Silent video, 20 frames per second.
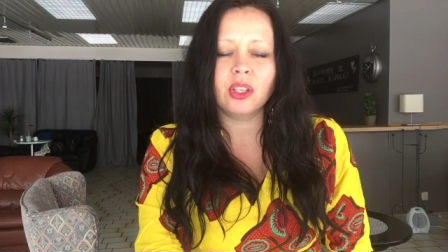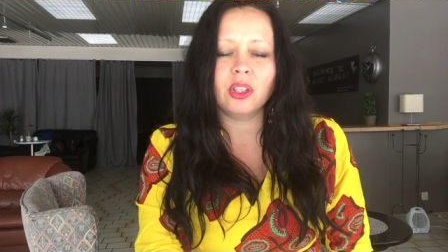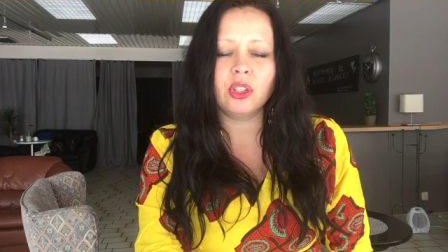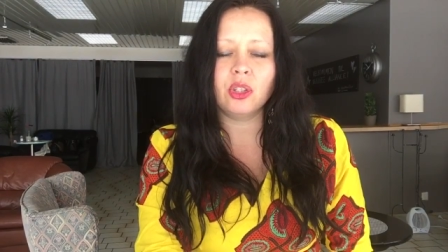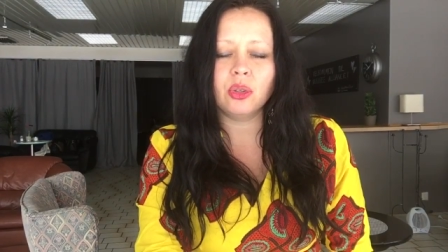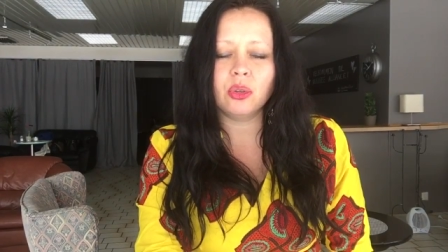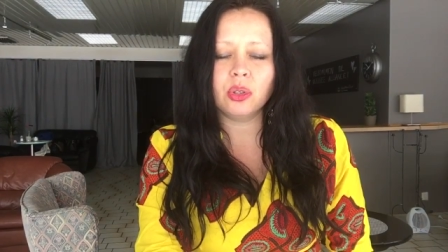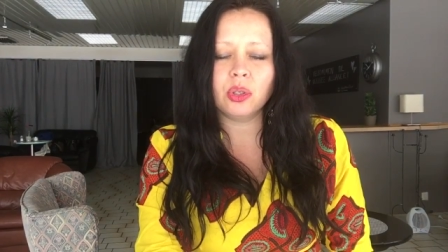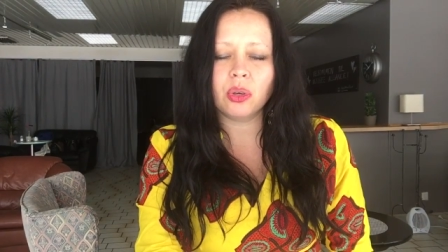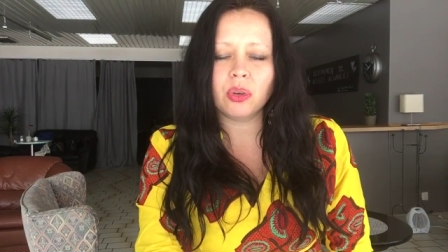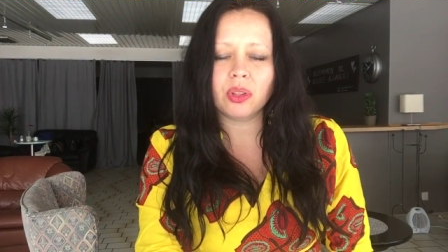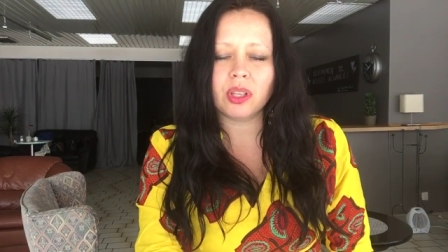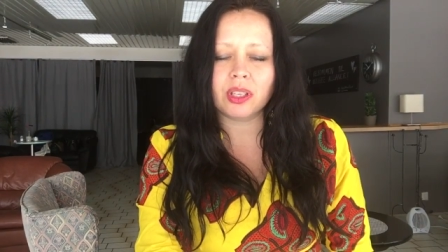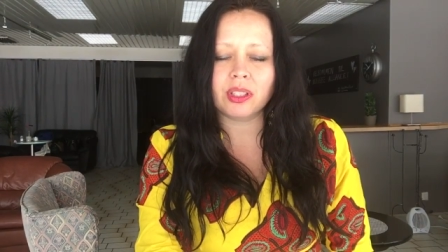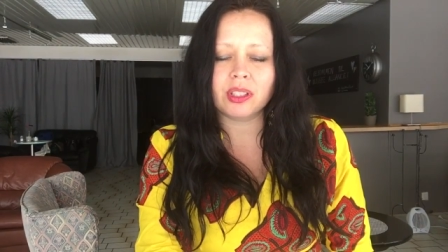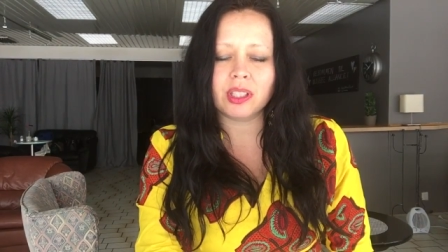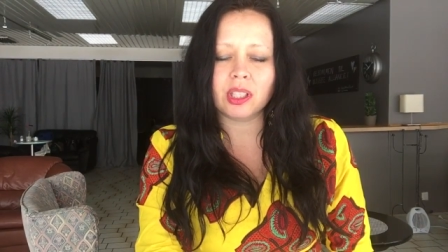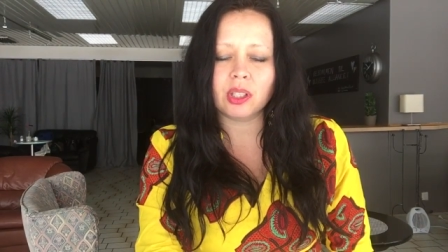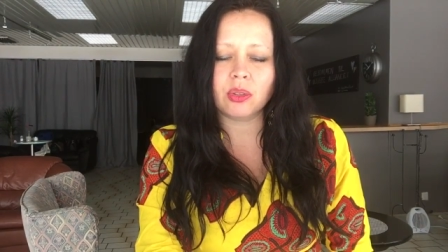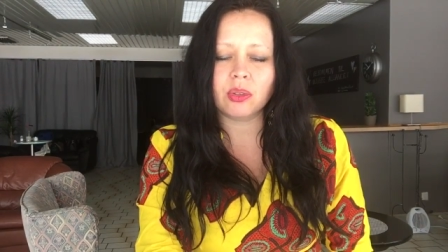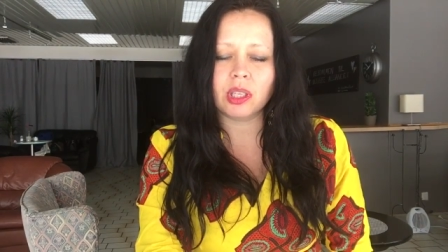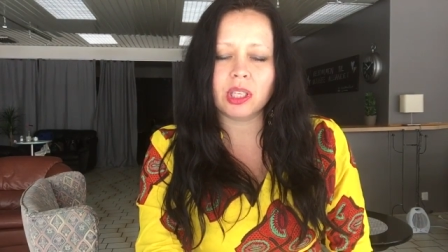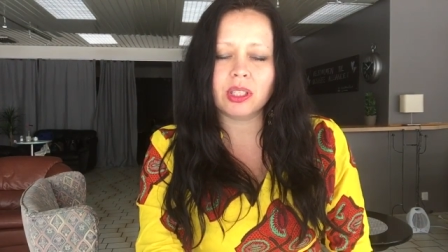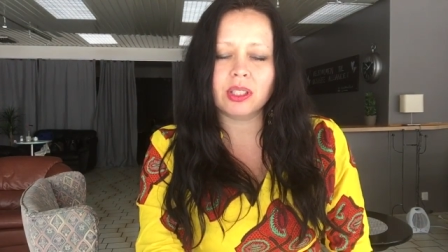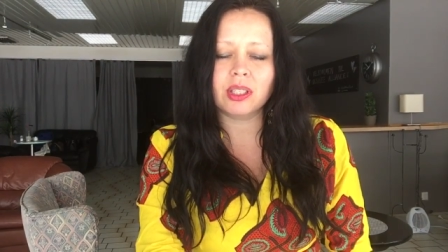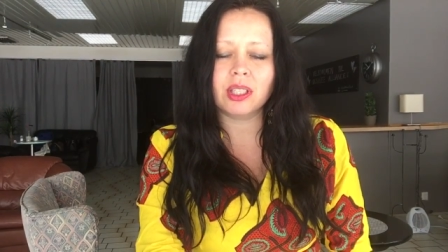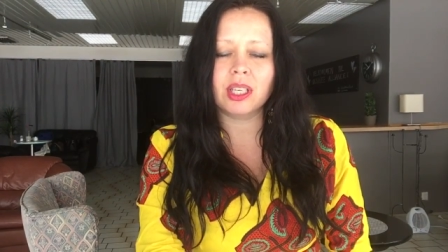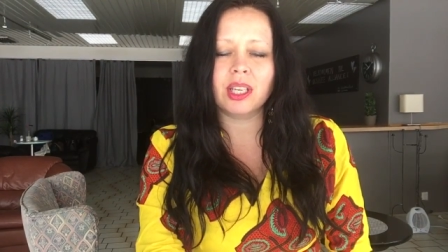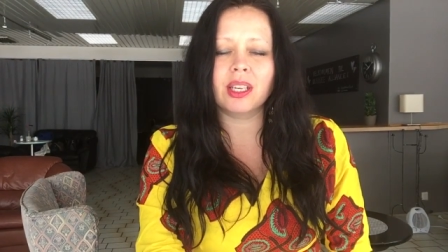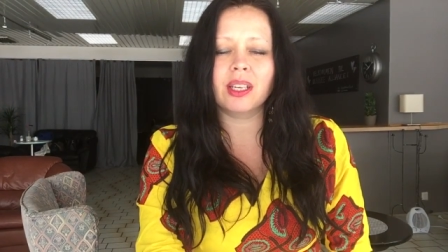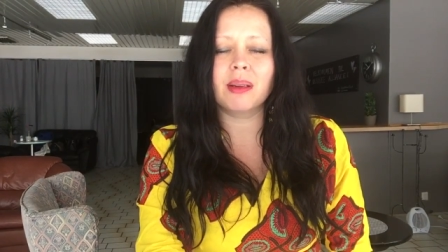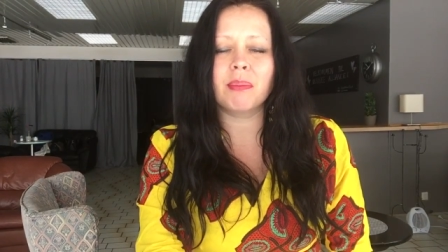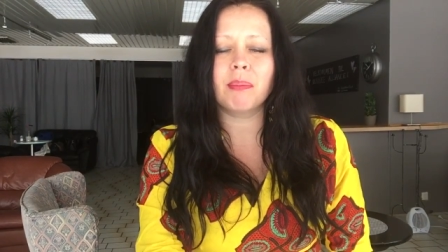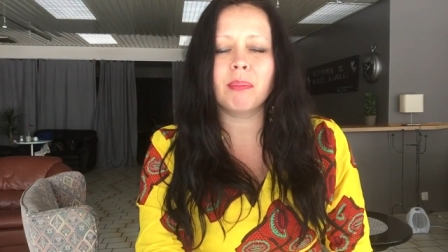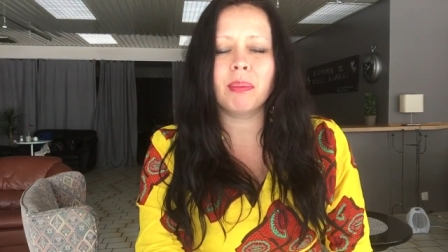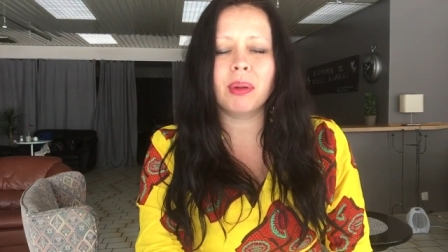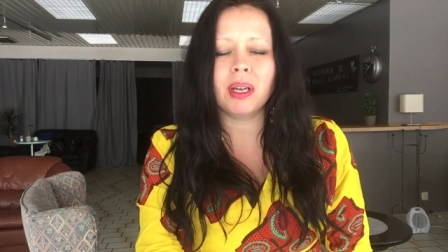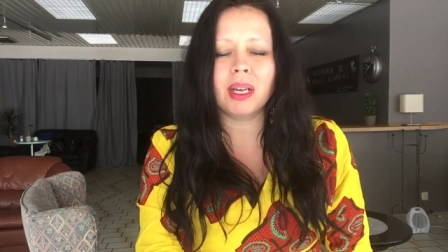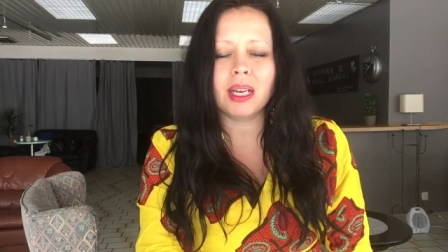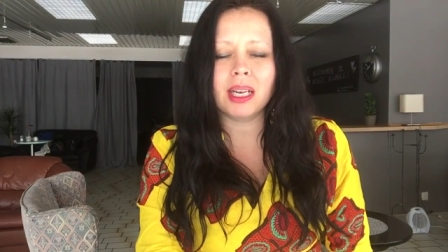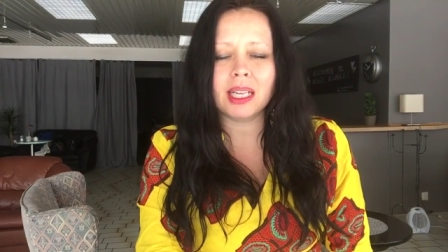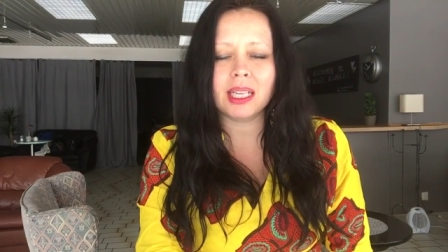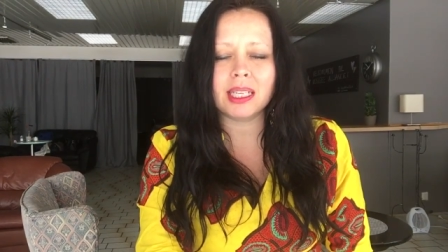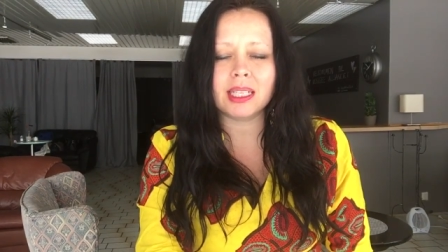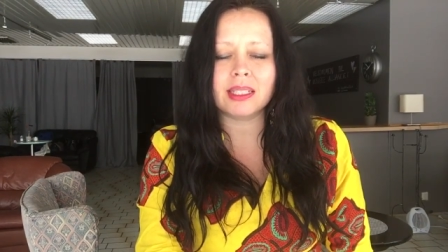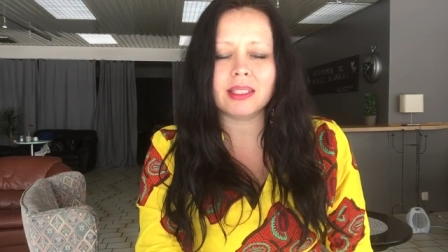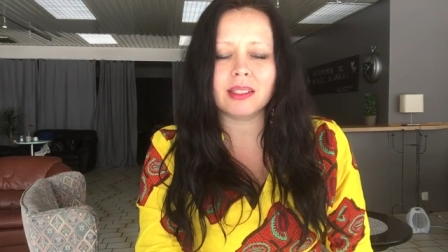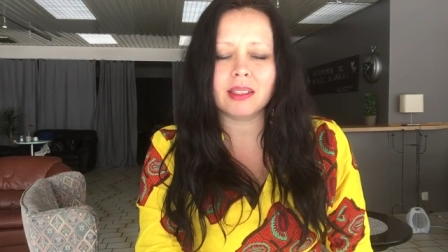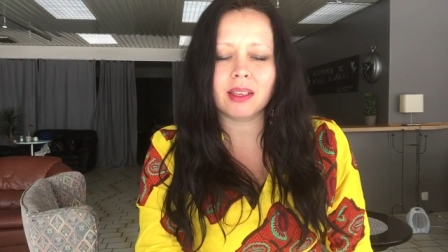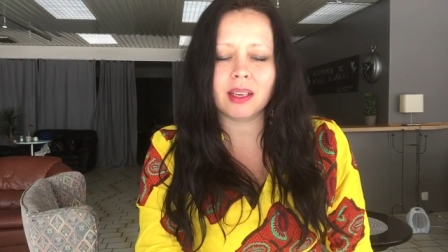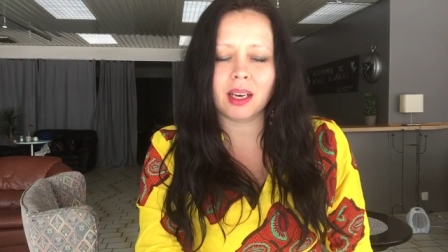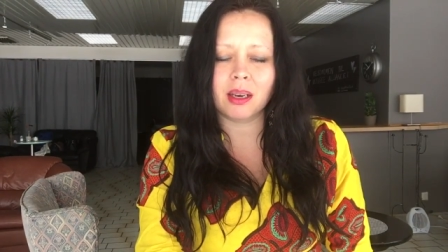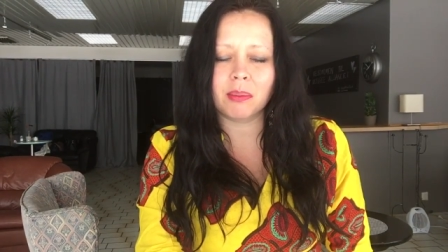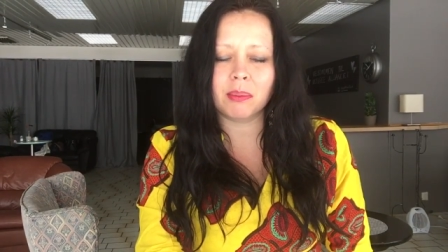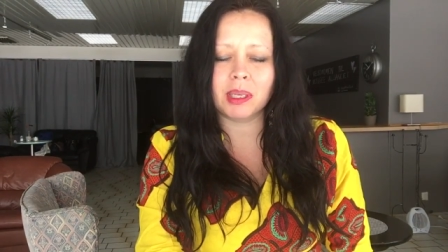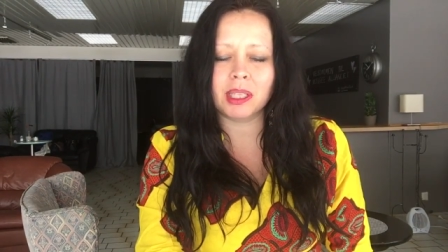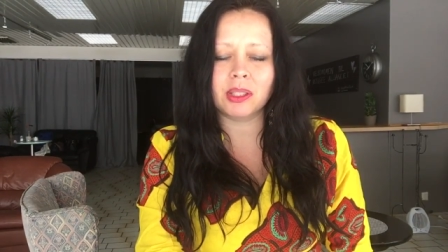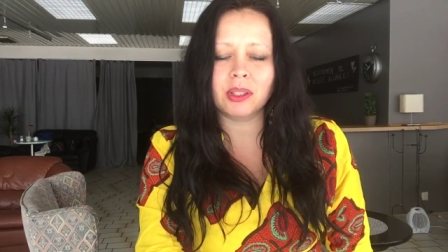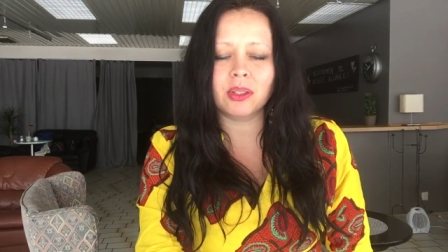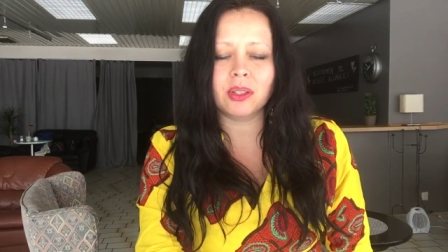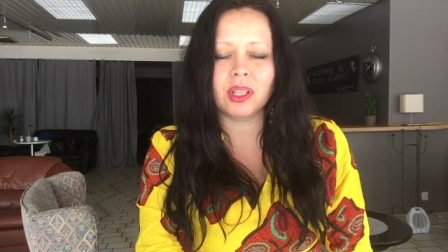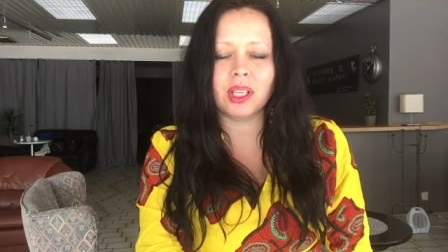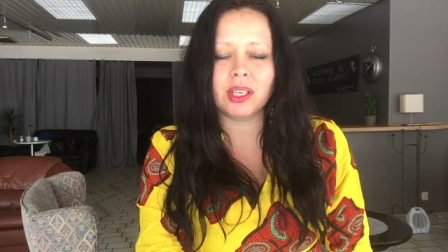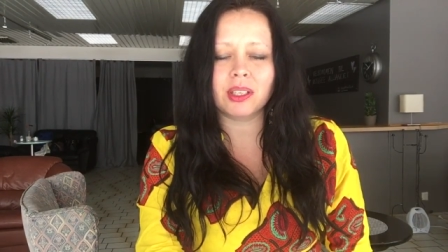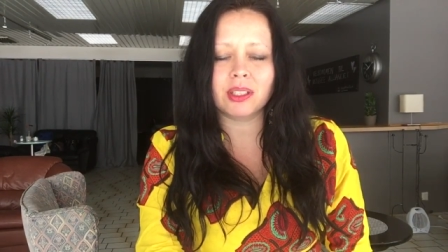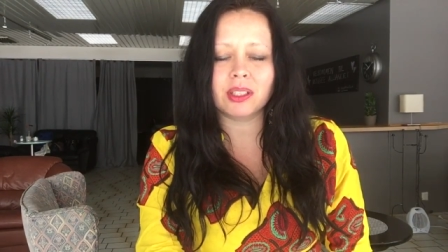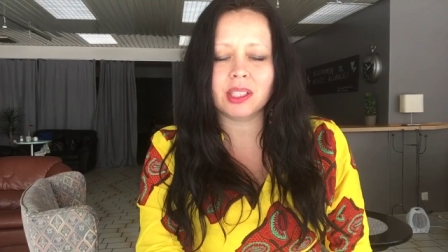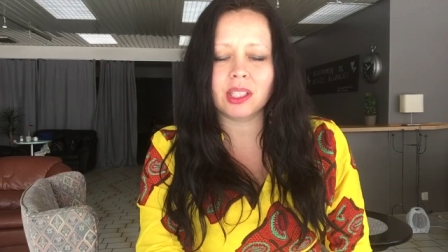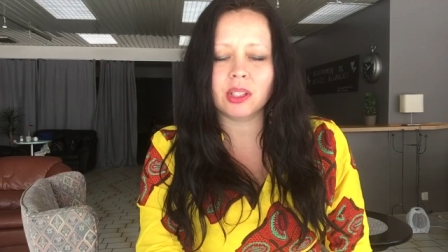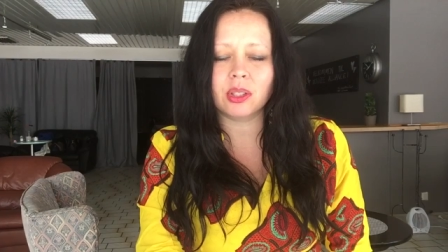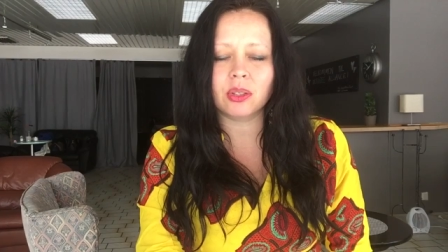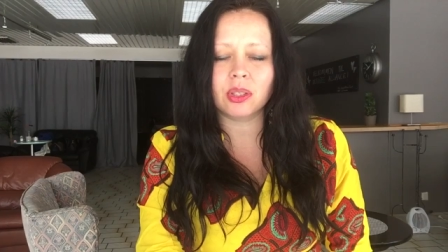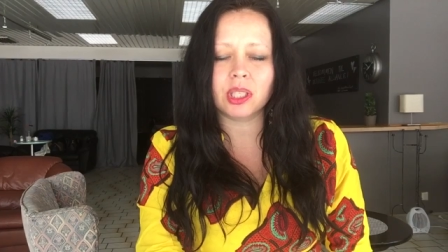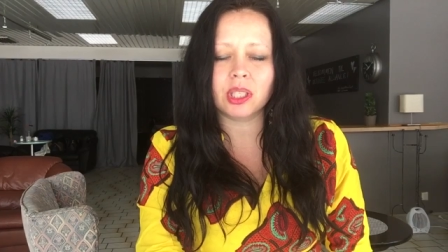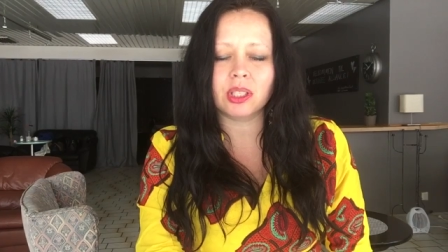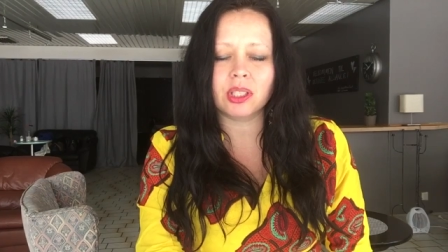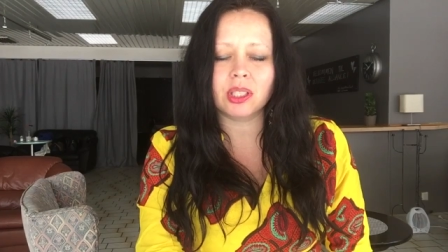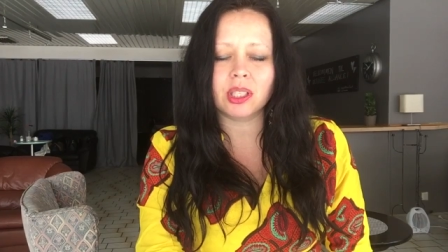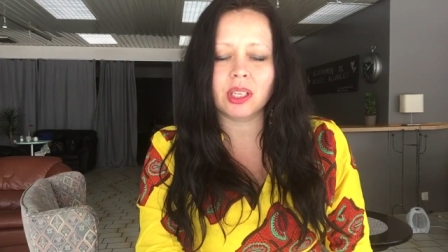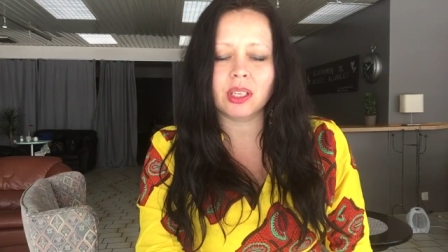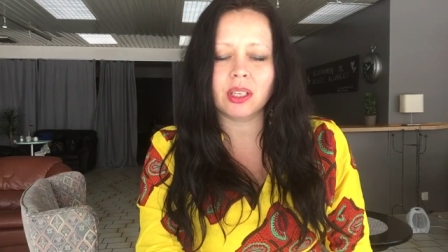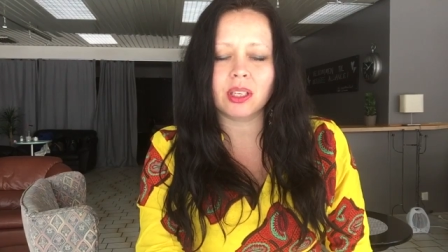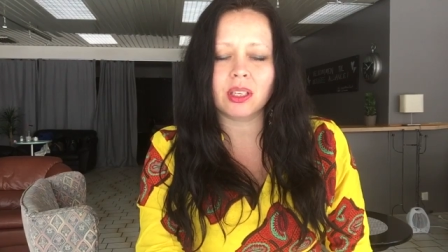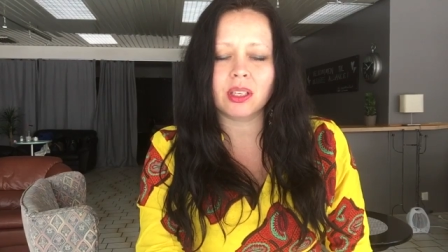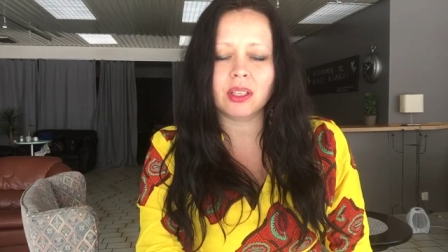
you know their situation, please come into their situation.